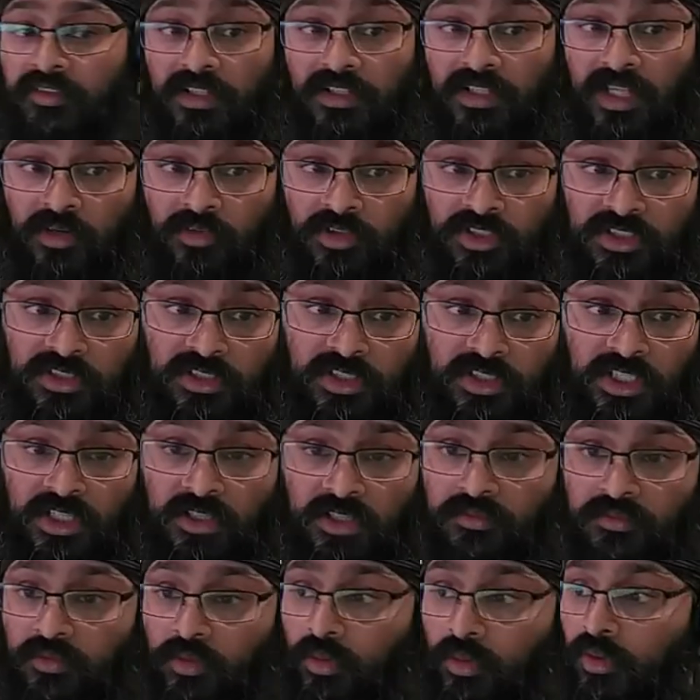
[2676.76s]
there is a need
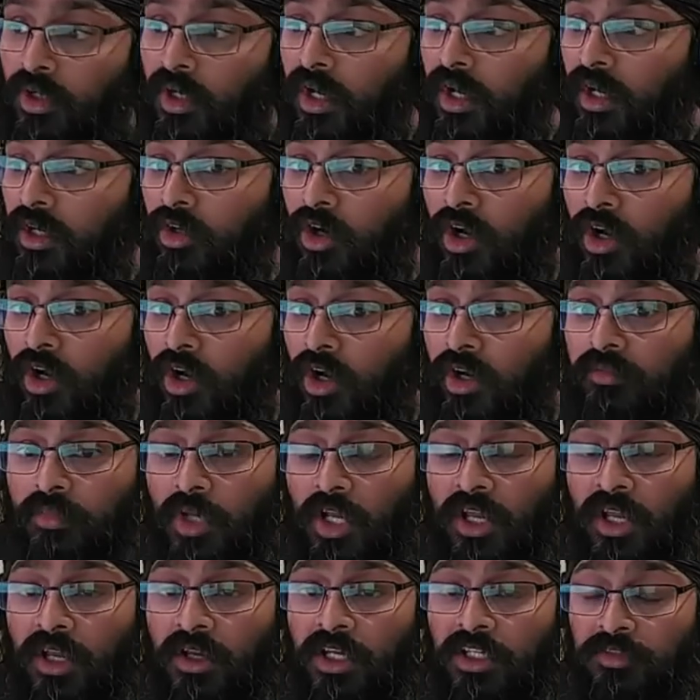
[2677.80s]
for kind
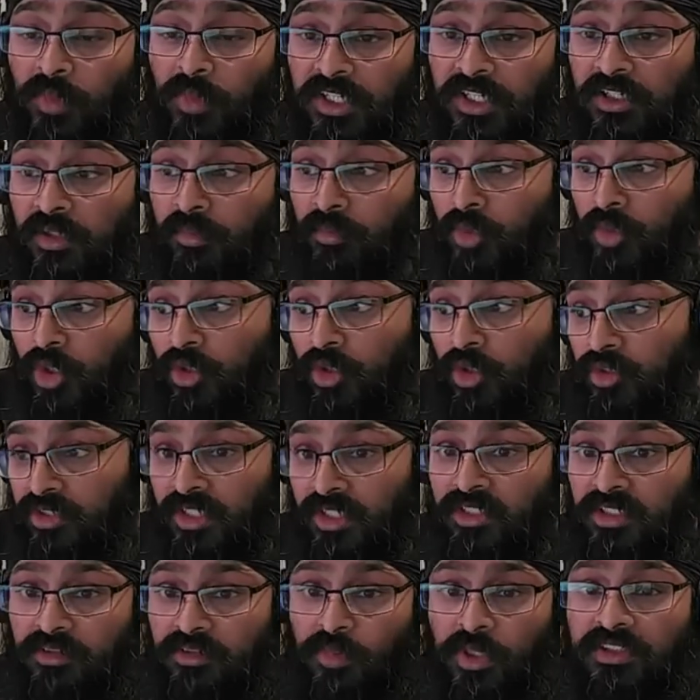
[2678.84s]
of especially music,
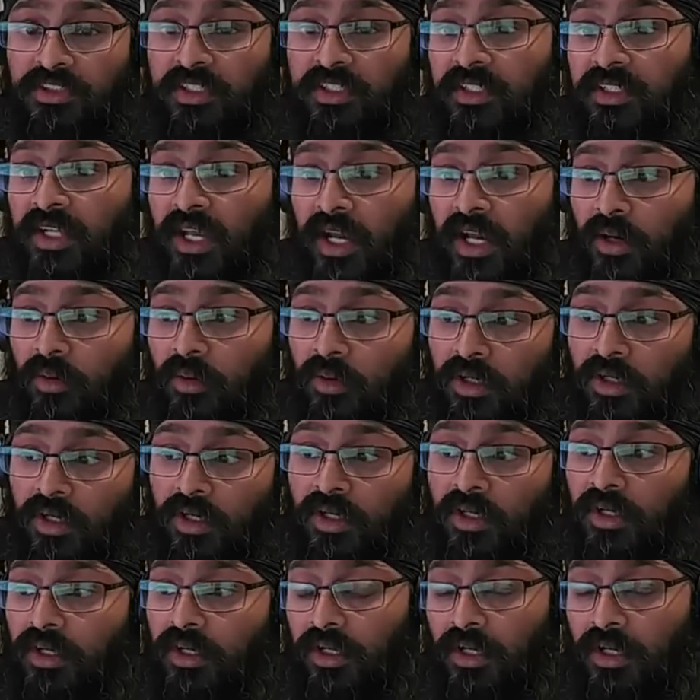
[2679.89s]
especially now,
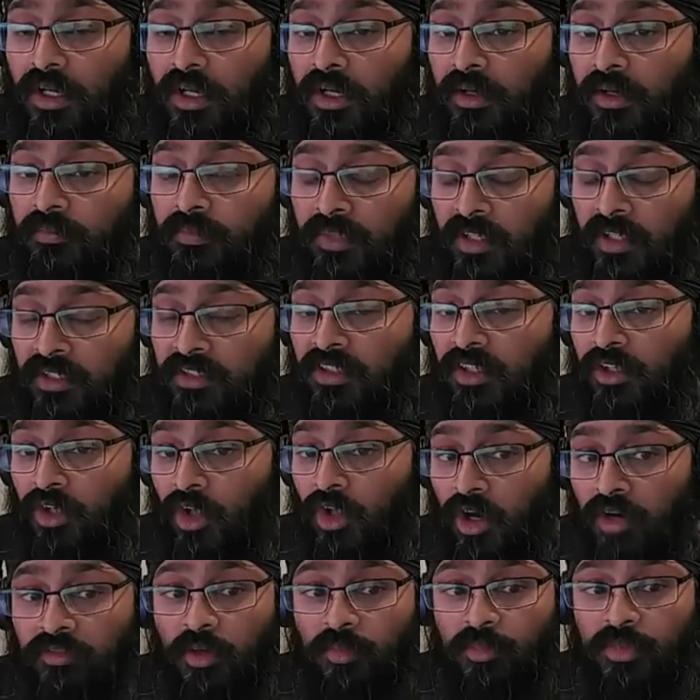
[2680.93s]
there's a lot
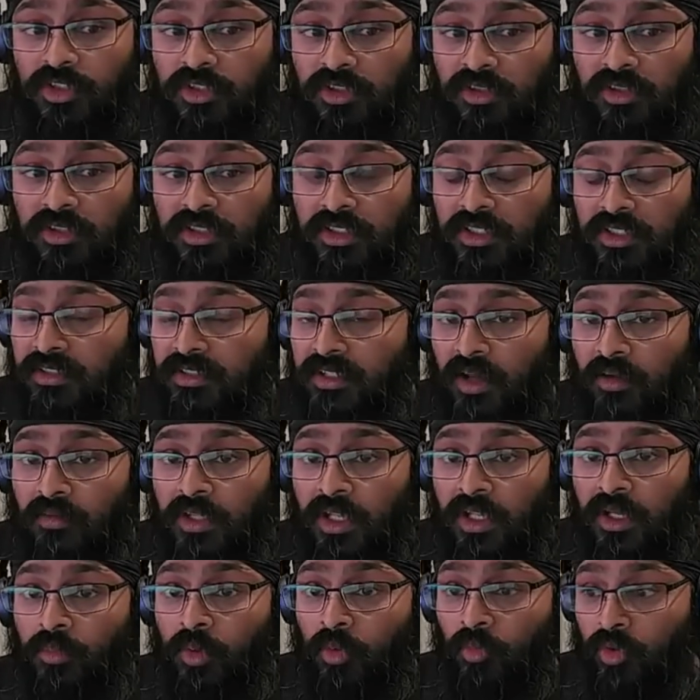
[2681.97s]
of opportunities out
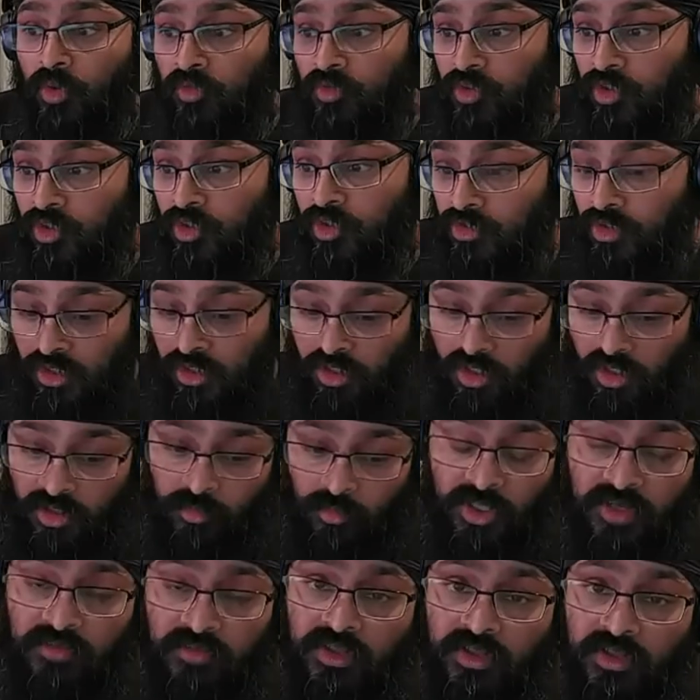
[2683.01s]
there, but we've just got to kind of
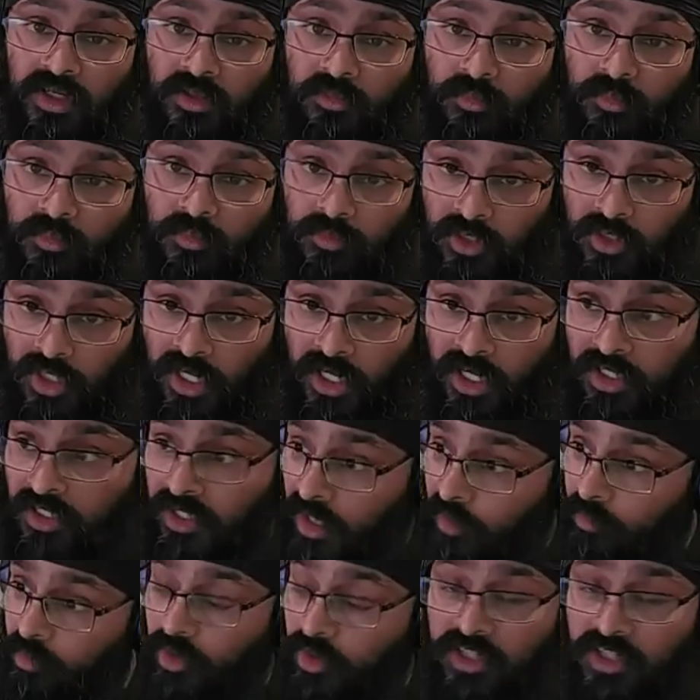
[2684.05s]
pivot.
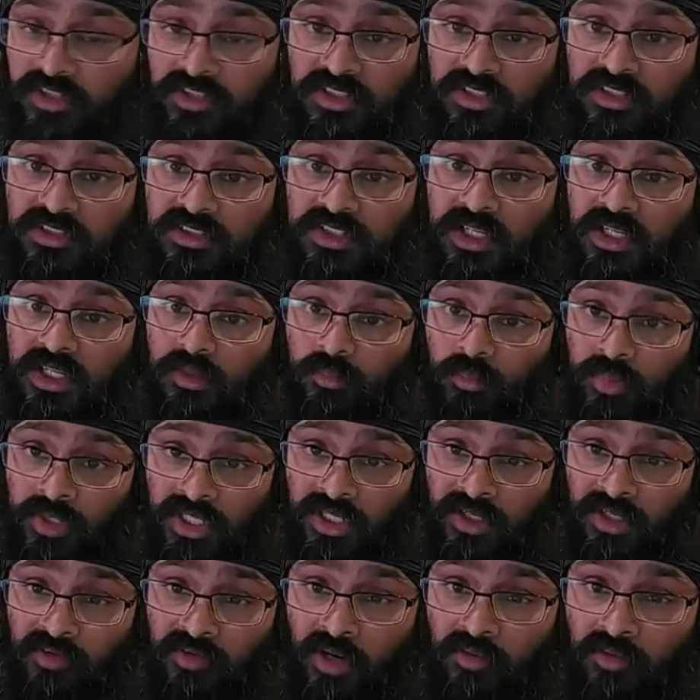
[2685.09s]
Collaboration is key, being
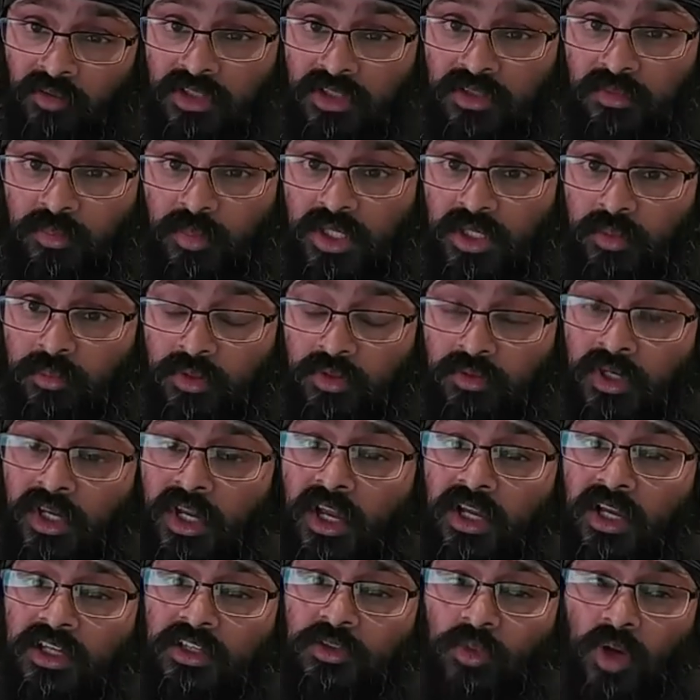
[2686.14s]
around other people,
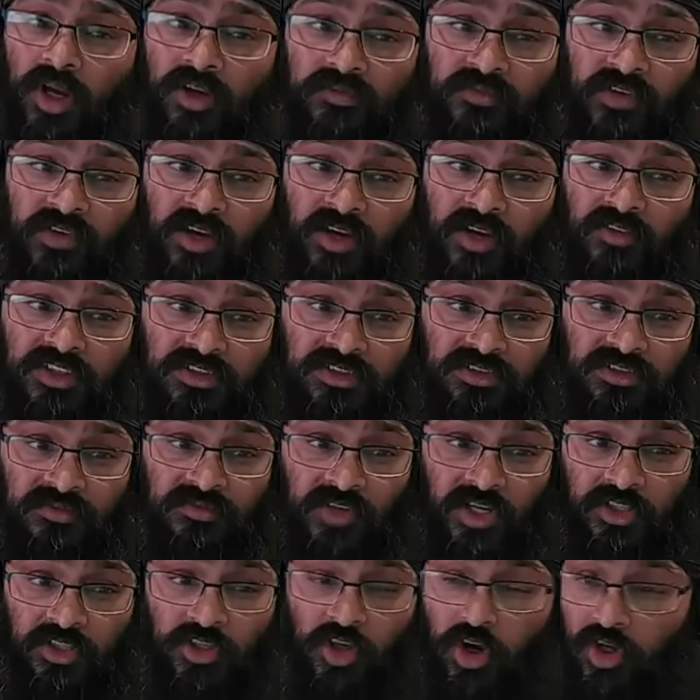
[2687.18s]
because what I found is it's
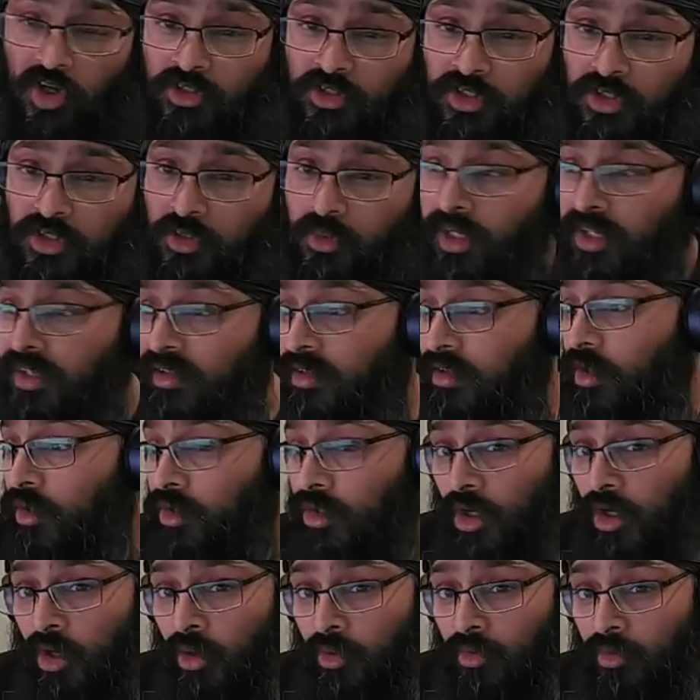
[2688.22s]
very hard to do anything on
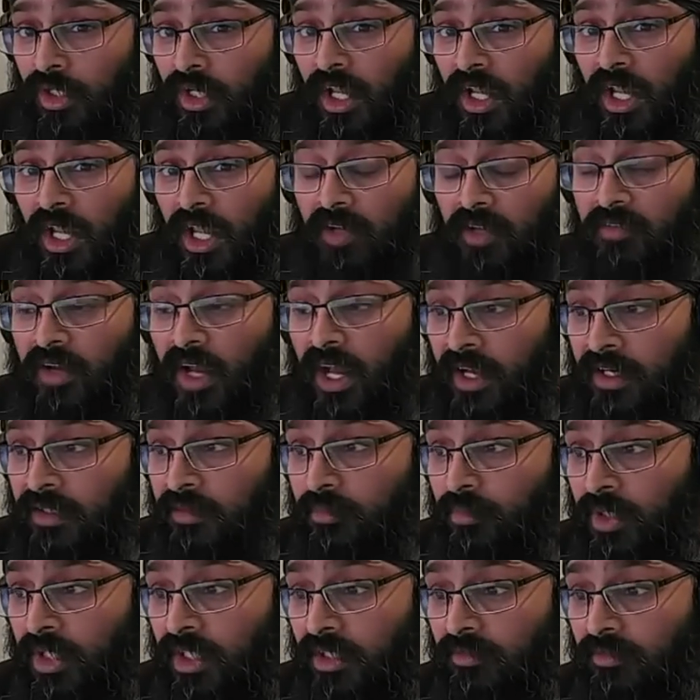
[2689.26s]
your own. If it hadn't
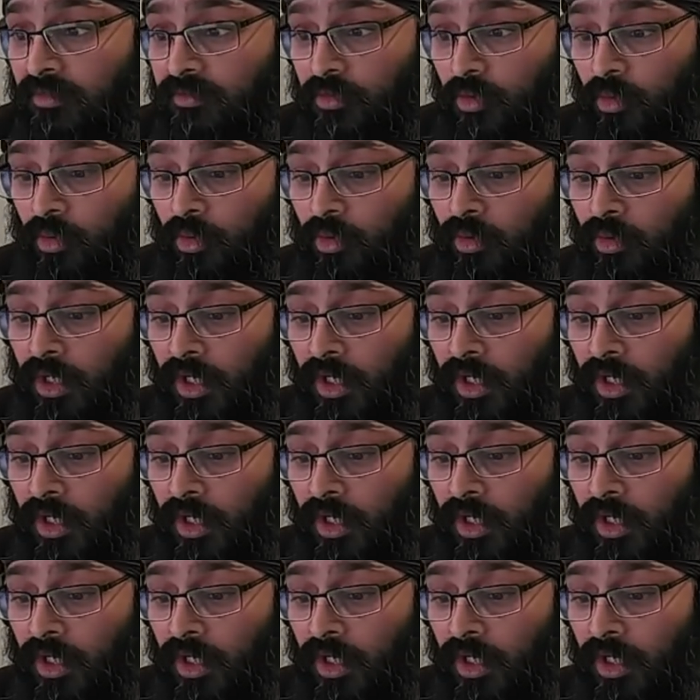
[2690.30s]
been for